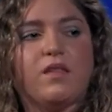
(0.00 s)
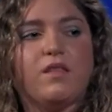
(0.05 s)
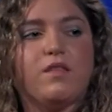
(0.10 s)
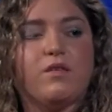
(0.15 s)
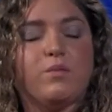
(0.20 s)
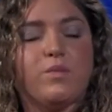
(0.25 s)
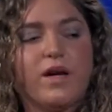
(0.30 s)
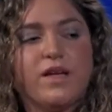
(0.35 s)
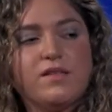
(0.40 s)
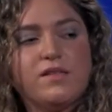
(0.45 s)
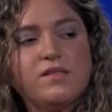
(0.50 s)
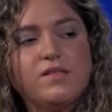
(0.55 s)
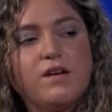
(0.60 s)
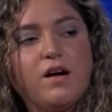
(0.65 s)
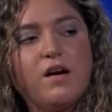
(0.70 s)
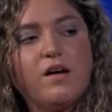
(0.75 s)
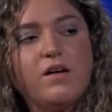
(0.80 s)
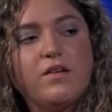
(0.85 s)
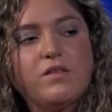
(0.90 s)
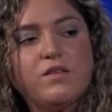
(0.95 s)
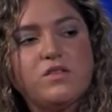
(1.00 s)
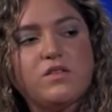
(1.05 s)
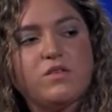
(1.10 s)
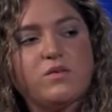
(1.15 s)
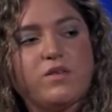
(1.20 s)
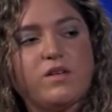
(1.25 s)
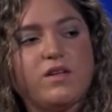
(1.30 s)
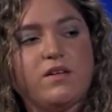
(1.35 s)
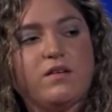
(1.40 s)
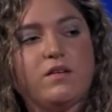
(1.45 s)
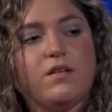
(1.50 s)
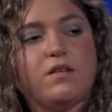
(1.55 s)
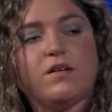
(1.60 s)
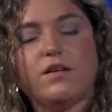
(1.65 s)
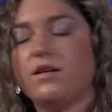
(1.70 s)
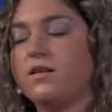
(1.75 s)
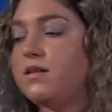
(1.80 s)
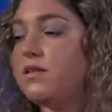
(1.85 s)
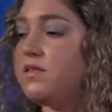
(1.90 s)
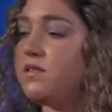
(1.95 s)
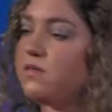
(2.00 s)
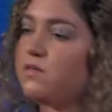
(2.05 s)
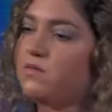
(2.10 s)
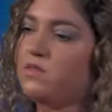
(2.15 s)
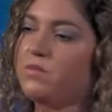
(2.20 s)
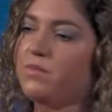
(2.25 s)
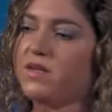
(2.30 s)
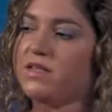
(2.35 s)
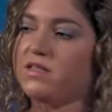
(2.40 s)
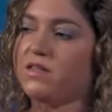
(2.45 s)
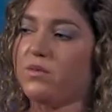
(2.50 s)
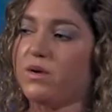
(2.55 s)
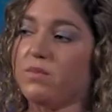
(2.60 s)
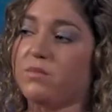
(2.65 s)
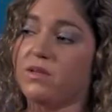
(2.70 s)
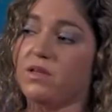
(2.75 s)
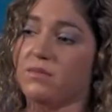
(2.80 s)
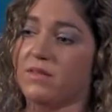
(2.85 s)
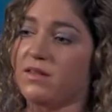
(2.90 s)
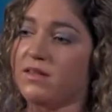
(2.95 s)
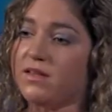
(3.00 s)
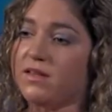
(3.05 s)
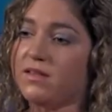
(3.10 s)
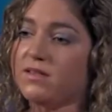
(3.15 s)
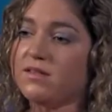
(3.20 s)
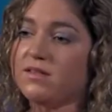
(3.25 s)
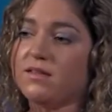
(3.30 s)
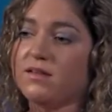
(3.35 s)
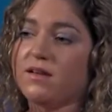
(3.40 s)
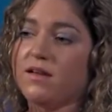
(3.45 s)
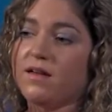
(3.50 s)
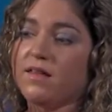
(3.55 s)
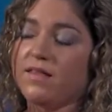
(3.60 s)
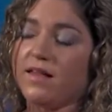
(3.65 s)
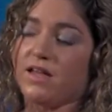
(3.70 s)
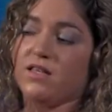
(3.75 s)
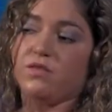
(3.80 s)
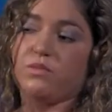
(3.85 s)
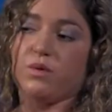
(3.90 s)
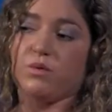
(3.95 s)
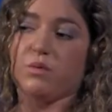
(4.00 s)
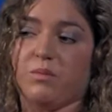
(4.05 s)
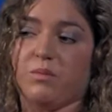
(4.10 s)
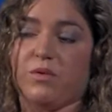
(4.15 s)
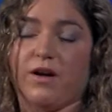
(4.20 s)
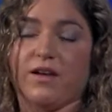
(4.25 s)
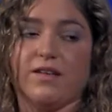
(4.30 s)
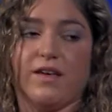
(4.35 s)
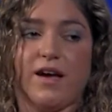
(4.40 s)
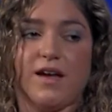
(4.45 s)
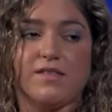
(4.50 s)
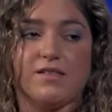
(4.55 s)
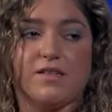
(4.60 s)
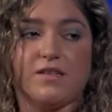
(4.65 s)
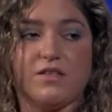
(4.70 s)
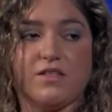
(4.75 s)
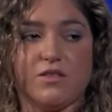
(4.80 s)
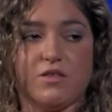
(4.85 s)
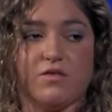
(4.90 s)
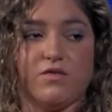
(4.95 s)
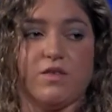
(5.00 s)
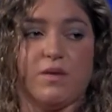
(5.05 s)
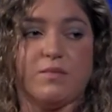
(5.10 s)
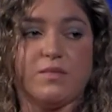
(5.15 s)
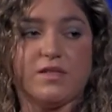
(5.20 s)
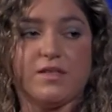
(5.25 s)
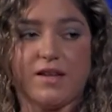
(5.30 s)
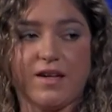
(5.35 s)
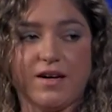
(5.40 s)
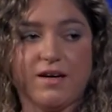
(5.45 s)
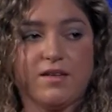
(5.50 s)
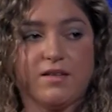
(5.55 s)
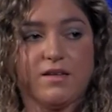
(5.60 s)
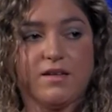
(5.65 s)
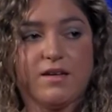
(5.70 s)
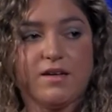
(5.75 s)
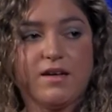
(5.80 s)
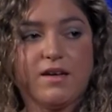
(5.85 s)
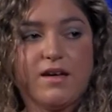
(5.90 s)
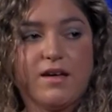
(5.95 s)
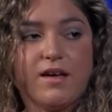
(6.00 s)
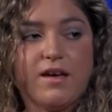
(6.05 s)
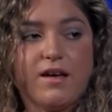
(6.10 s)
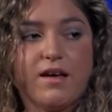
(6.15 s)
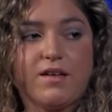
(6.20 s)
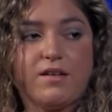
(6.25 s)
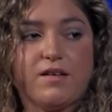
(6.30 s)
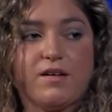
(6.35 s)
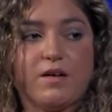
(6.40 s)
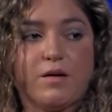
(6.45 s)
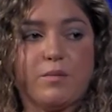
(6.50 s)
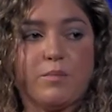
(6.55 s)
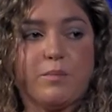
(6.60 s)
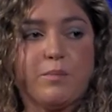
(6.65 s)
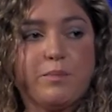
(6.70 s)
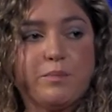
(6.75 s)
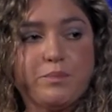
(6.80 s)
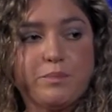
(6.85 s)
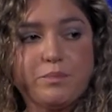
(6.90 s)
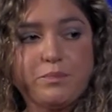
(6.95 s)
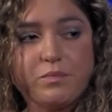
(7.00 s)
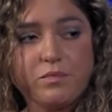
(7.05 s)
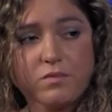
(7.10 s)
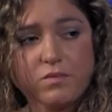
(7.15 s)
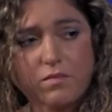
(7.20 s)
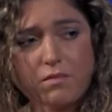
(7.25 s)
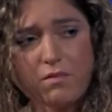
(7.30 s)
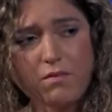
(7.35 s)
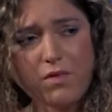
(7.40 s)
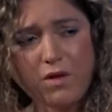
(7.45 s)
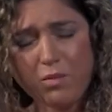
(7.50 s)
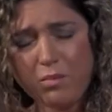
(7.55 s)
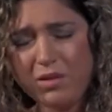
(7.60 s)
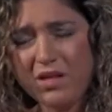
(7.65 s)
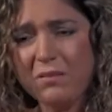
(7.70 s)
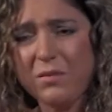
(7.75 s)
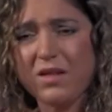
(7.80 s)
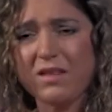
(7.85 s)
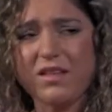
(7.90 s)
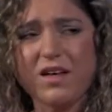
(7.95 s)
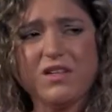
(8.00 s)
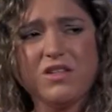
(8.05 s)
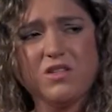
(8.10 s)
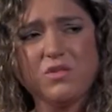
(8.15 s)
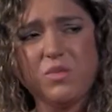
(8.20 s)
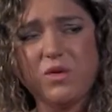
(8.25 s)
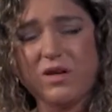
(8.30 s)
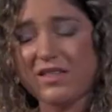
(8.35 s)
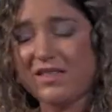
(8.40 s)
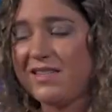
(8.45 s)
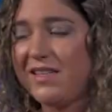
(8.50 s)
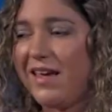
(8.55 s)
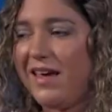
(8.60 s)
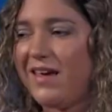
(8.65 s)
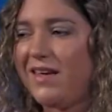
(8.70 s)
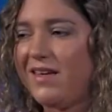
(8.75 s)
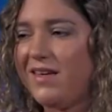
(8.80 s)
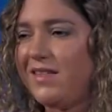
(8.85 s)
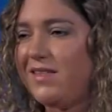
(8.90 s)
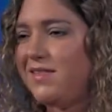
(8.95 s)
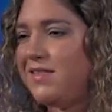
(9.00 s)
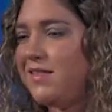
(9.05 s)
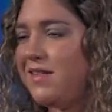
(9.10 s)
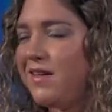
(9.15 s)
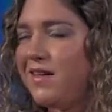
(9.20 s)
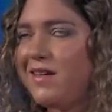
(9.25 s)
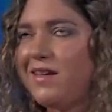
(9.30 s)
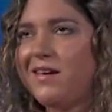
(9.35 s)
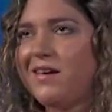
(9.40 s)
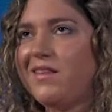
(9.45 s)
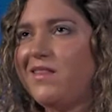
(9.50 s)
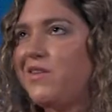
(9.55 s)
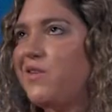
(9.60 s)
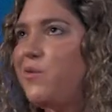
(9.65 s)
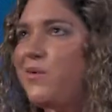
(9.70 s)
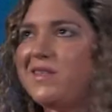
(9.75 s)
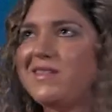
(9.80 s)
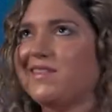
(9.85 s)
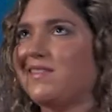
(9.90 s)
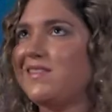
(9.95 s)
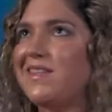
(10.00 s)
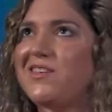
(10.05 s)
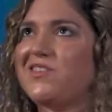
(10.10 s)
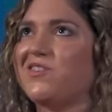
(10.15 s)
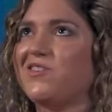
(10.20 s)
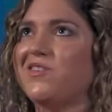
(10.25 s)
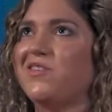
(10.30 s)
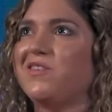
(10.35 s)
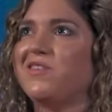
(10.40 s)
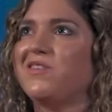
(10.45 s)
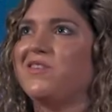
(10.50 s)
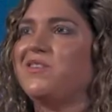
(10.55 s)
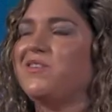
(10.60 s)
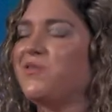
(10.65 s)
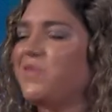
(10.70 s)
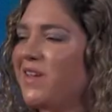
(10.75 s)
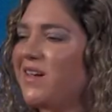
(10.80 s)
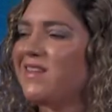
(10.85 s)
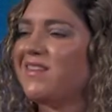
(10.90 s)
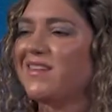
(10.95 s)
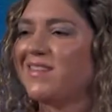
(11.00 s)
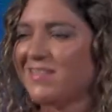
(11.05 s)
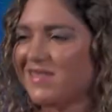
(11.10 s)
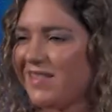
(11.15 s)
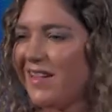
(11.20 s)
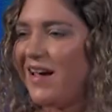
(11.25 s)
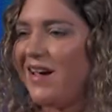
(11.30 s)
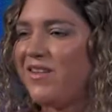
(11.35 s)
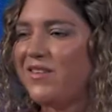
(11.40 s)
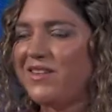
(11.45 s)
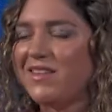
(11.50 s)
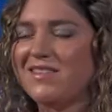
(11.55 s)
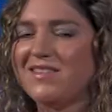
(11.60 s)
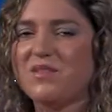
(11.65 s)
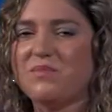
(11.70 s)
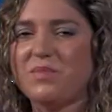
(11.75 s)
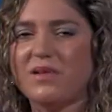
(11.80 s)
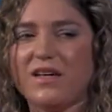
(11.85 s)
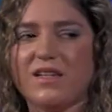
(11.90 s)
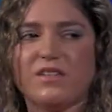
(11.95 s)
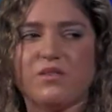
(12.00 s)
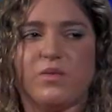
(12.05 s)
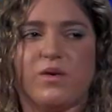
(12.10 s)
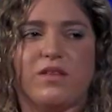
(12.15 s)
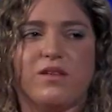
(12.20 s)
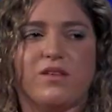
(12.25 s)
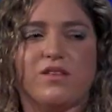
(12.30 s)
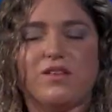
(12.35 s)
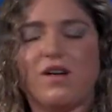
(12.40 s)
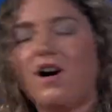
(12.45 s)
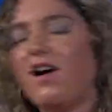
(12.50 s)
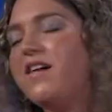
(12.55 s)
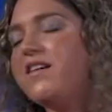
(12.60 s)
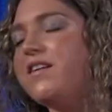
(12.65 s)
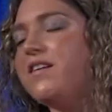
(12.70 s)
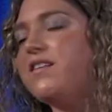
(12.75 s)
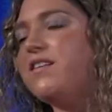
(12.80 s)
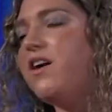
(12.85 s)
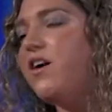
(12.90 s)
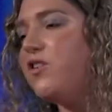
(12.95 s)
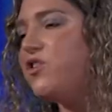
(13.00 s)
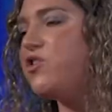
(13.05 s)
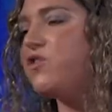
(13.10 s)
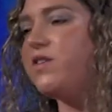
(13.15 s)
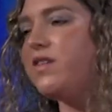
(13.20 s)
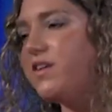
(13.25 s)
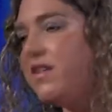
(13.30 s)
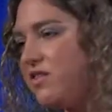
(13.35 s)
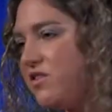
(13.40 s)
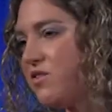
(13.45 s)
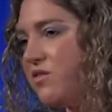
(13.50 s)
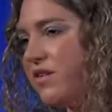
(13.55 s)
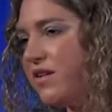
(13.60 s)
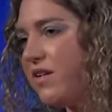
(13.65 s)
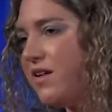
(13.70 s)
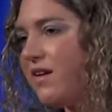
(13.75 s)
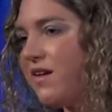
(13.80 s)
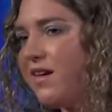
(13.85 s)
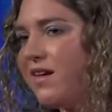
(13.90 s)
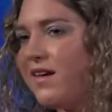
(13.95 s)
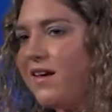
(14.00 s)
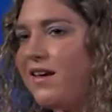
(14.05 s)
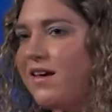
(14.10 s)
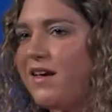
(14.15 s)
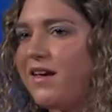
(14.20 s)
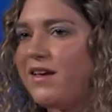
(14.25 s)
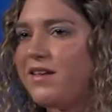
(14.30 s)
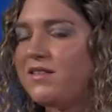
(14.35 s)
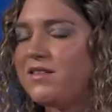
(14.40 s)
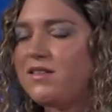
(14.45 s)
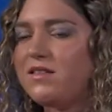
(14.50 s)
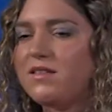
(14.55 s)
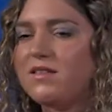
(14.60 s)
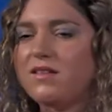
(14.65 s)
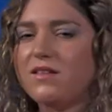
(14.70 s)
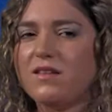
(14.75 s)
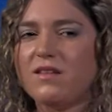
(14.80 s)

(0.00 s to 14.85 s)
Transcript: The red star on the screen is depicting where Plymouth is. That's broadcasting to you from tonight. And Plymouth, I just want to say, is the quintessential New England town. It's a place where there's art and culture and history. And